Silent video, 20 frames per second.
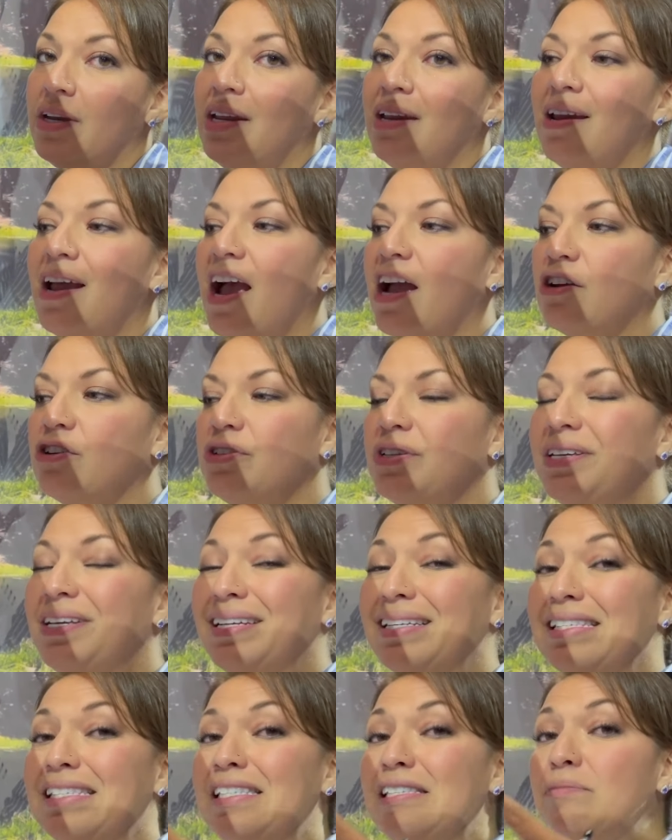it actually
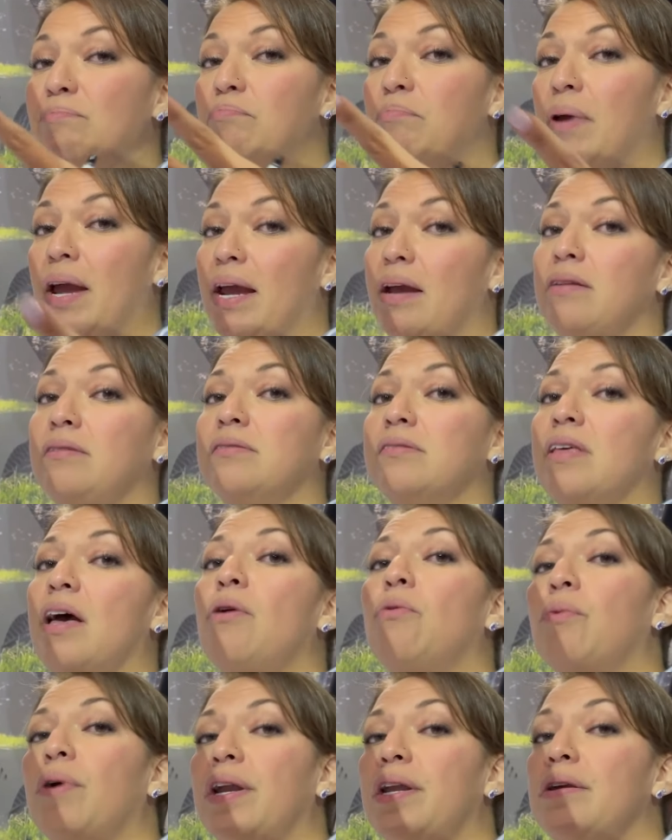expands that
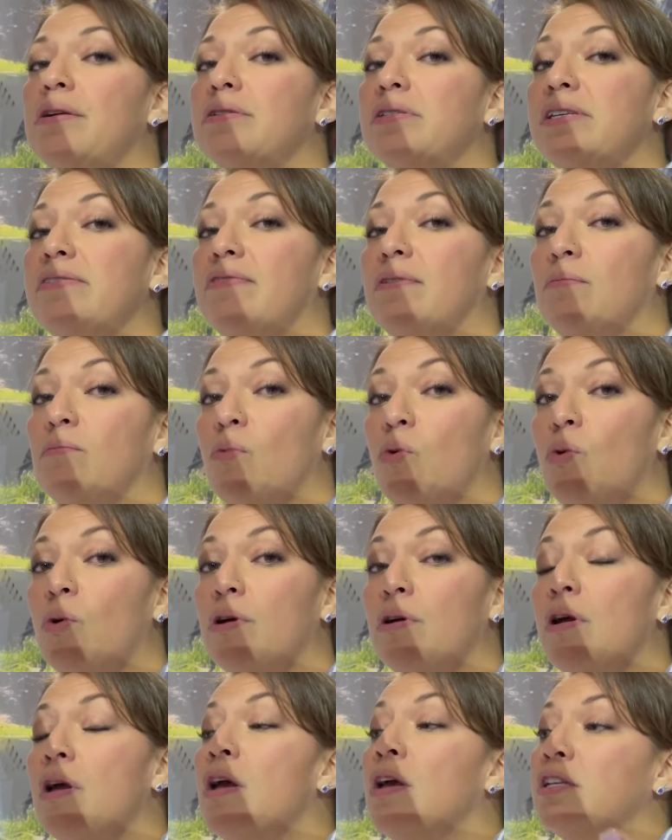radius even
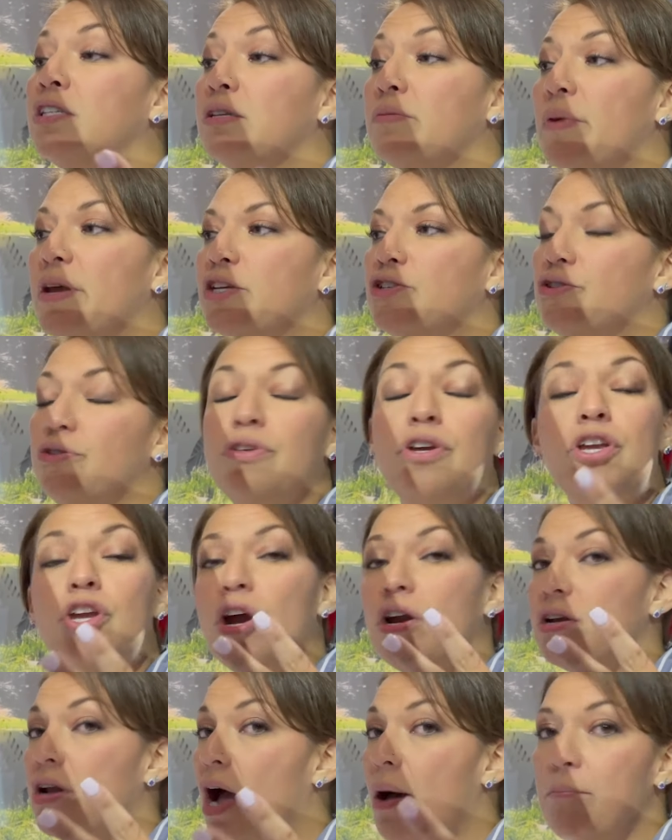more to make sure that you're
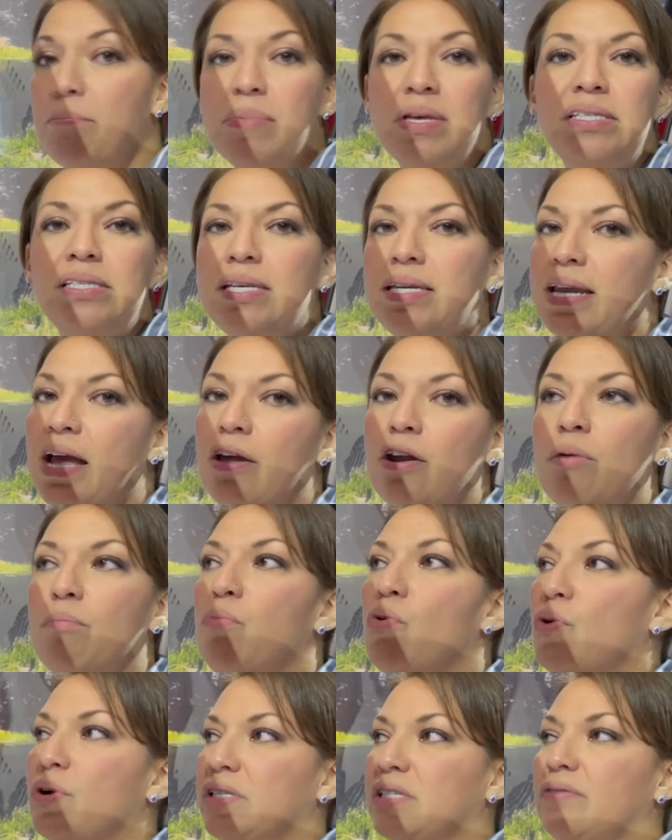not missing out on
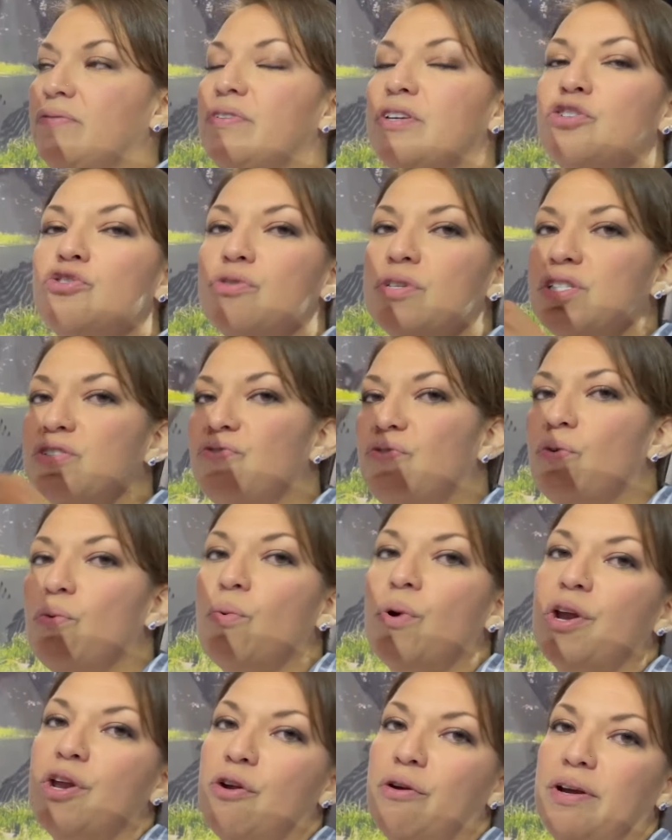points of interest for
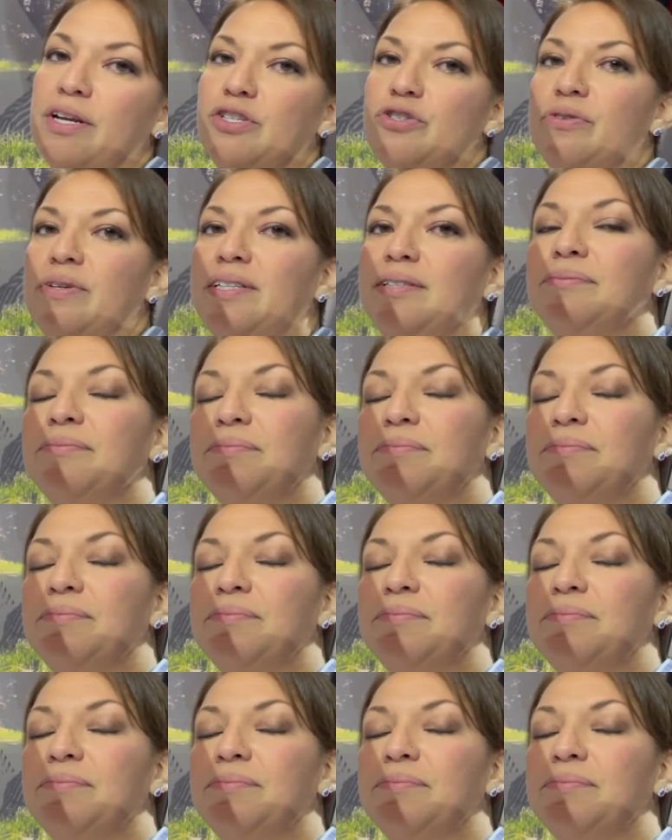where you're entering.